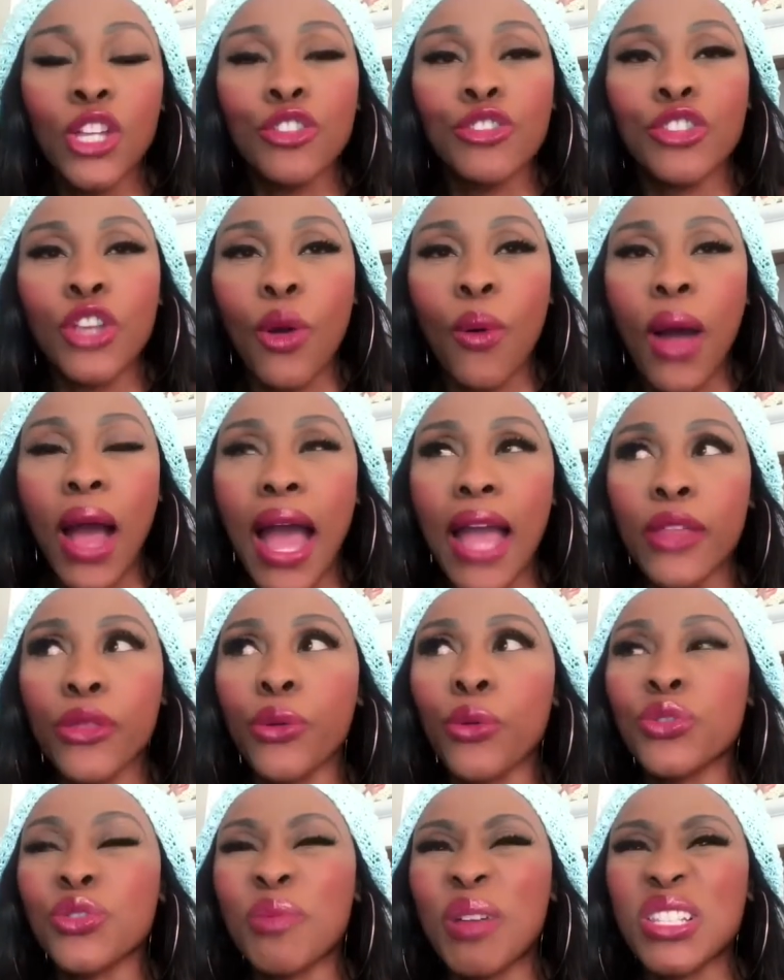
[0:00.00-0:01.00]
So I
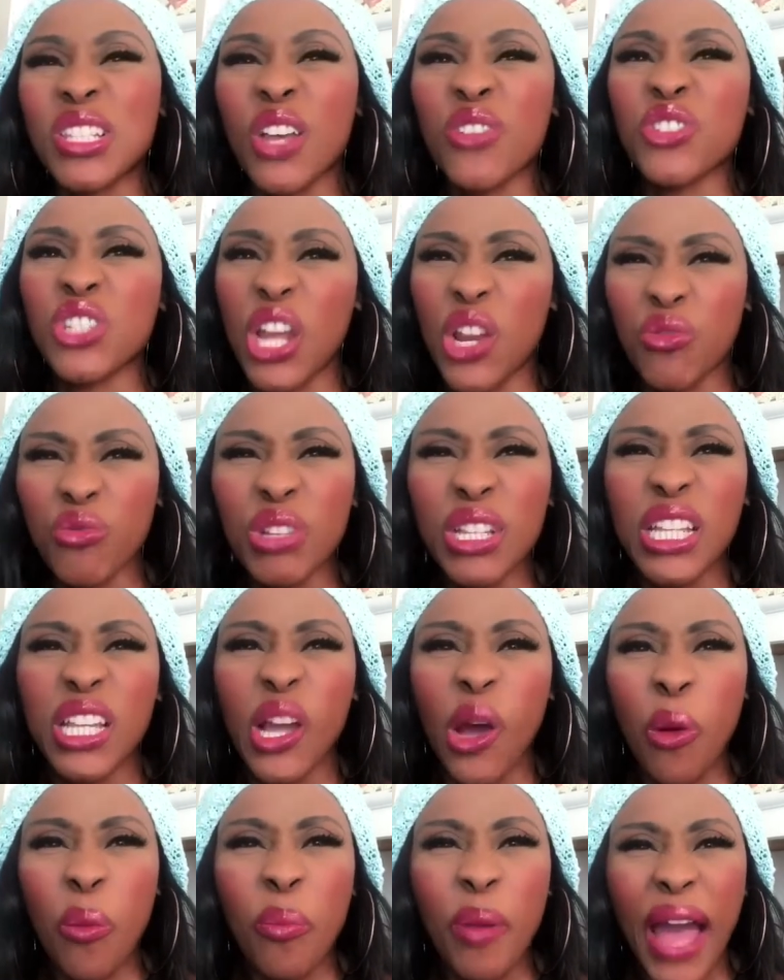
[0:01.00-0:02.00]
thought to myself, should I really
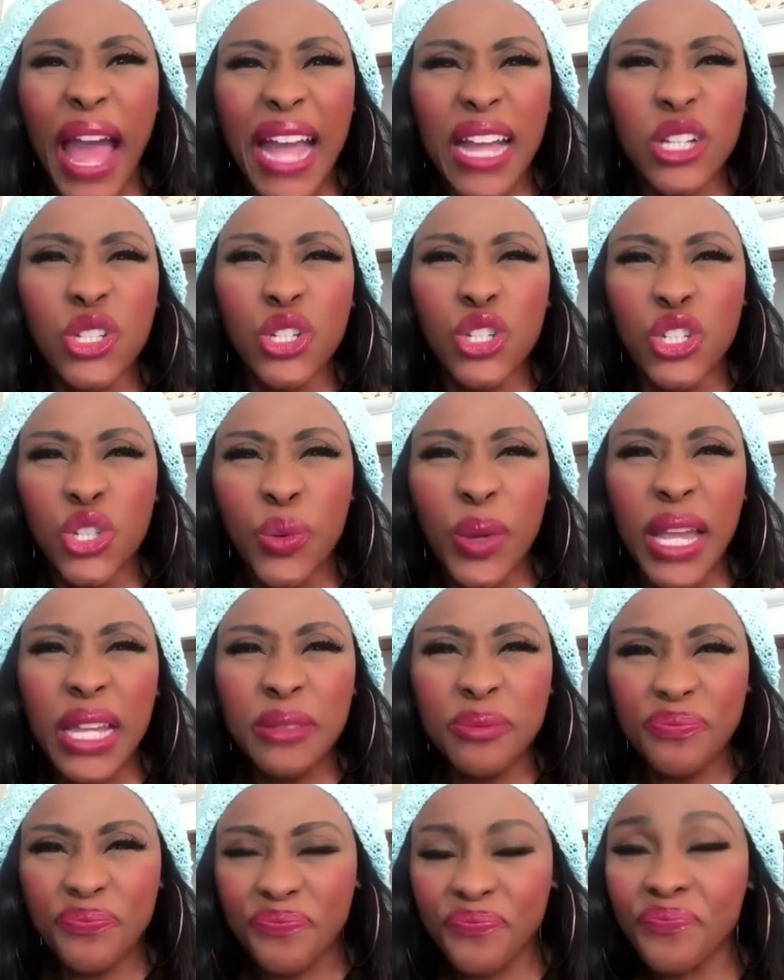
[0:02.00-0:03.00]
go back to
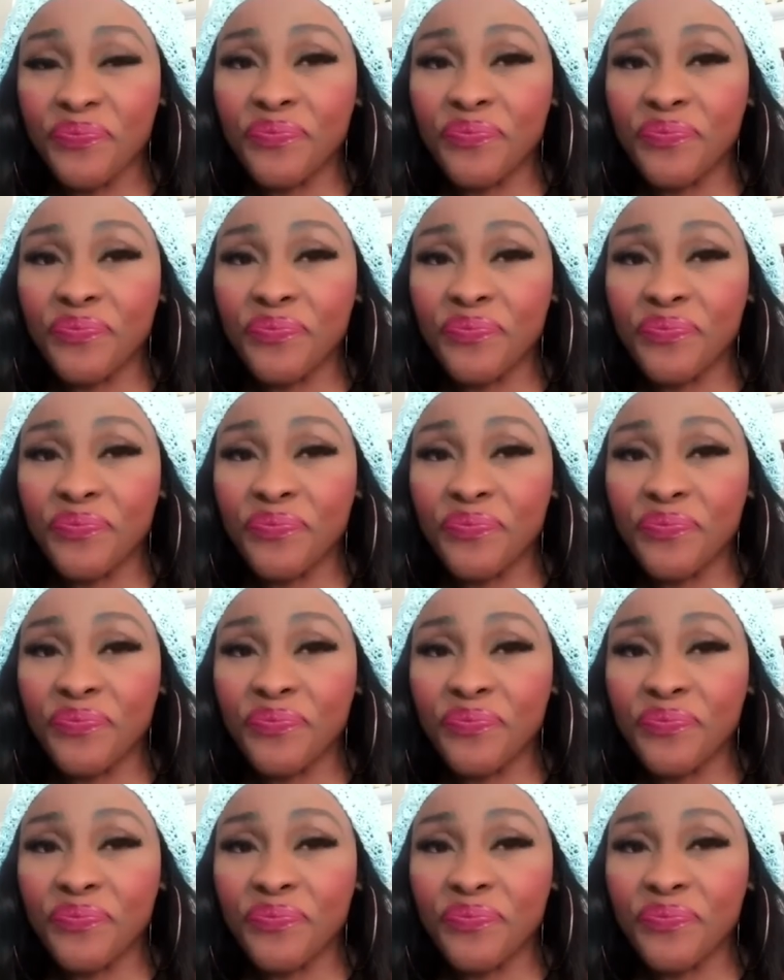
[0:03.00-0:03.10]
doing